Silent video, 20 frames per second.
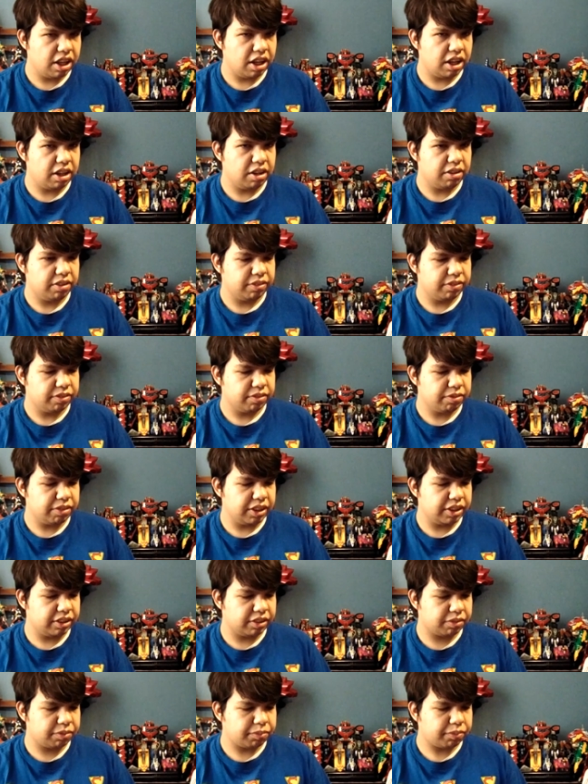Yeah,
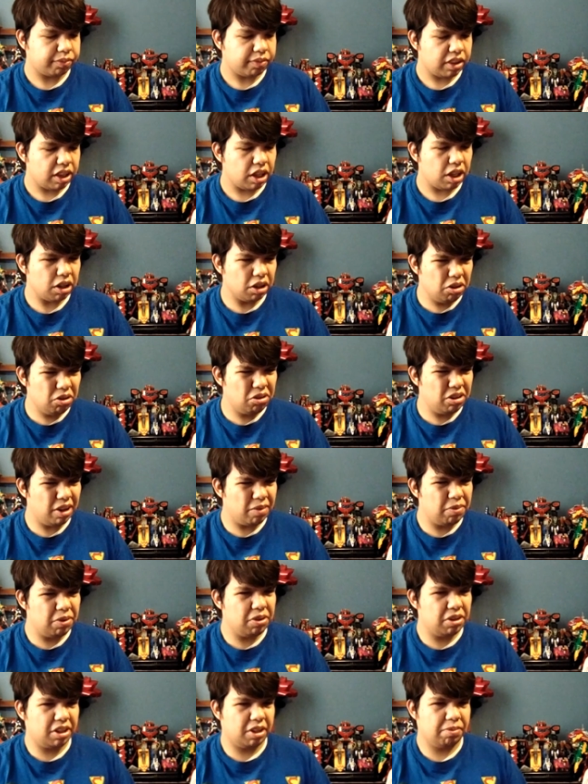but
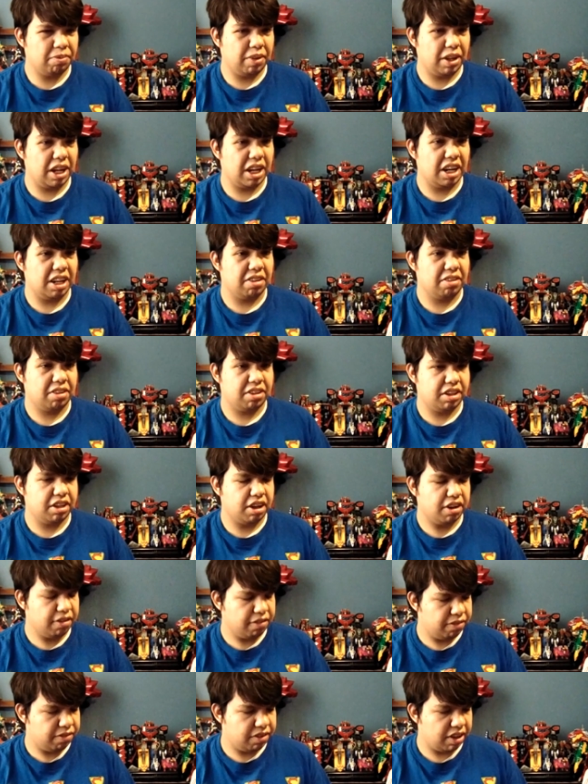Usopp did some lot of
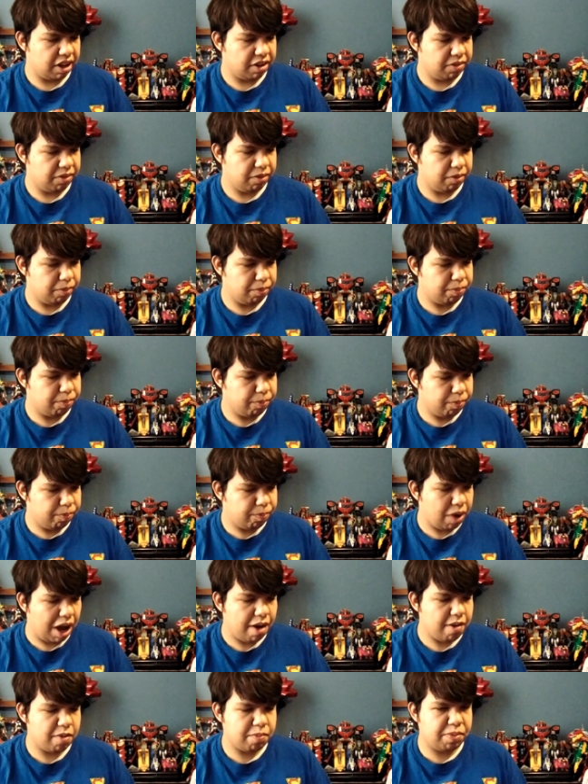stuff that
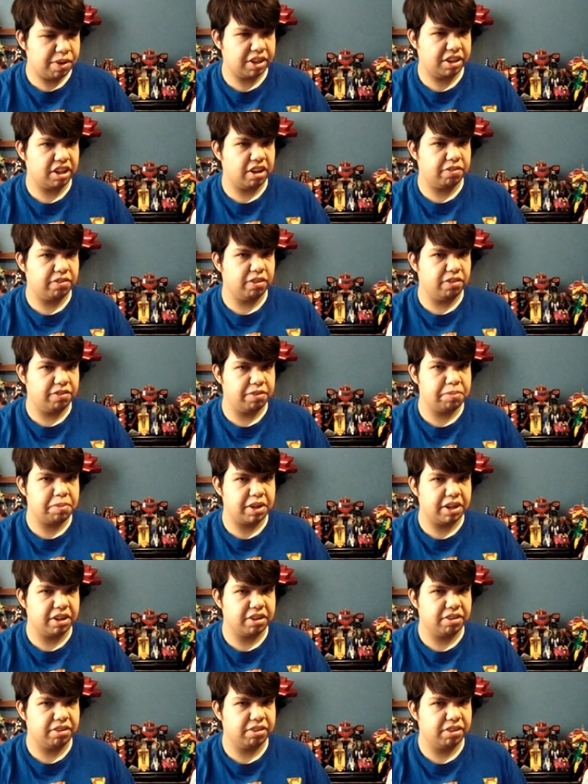probably pissed off
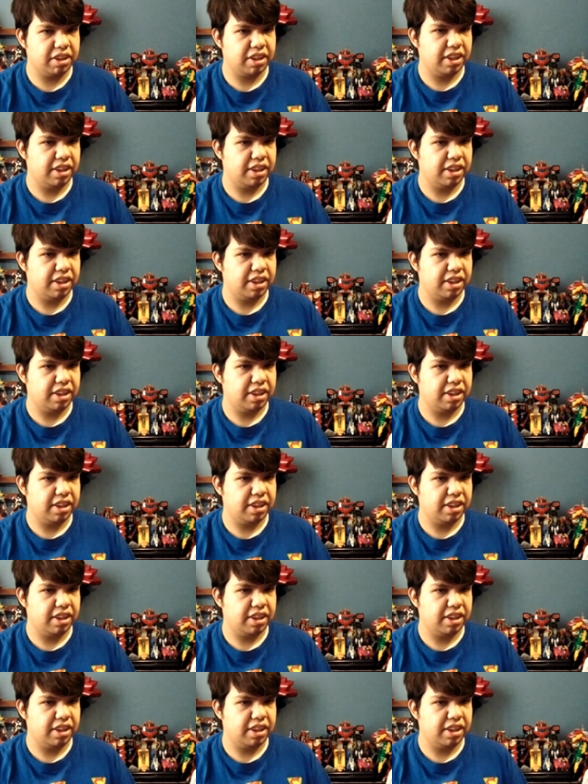Doflamingo.